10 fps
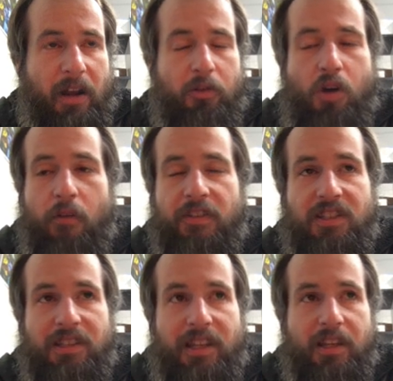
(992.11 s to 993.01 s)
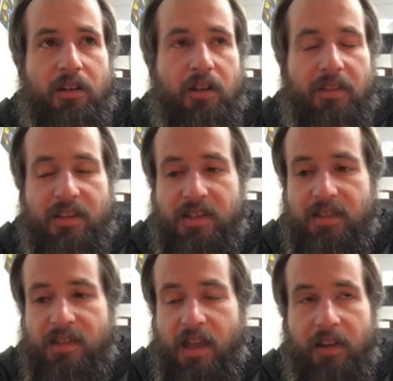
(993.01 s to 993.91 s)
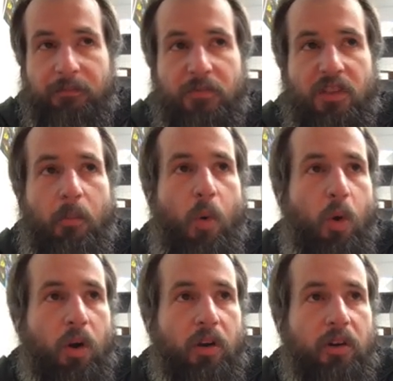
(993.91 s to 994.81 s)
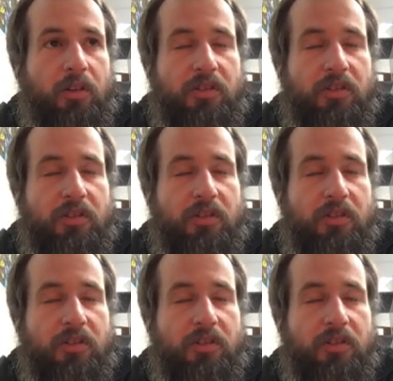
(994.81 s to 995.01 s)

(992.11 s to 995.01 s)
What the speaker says: I don't know if it's linear in the sense that the more